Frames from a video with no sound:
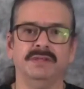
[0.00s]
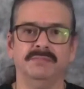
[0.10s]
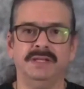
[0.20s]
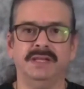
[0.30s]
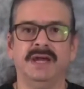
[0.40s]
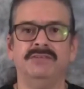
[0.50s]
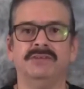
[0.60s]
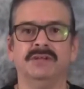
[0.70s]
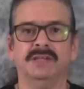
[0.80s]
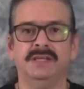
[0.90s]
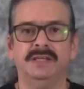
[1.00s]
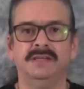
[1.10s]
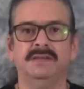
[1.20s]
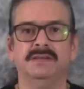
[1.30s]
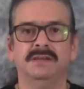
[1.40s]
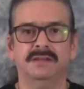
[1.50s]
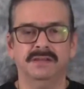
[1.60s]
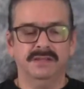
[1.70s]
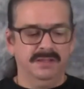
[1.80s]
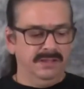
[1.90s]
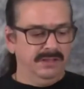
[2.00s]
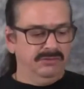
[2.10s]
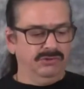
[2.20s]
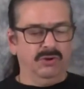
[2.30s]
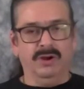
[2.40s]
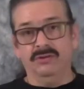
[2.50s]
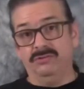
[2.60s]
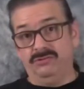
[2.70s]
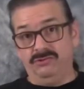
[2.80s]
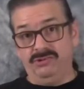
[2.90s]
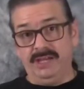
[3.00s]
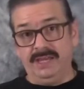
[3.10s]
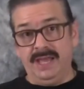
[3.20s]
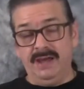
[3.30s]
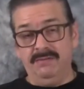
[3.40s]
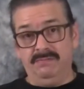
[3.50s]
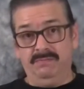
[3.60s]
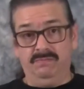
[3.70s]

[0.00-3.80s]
to be nice and clean. So to check it out,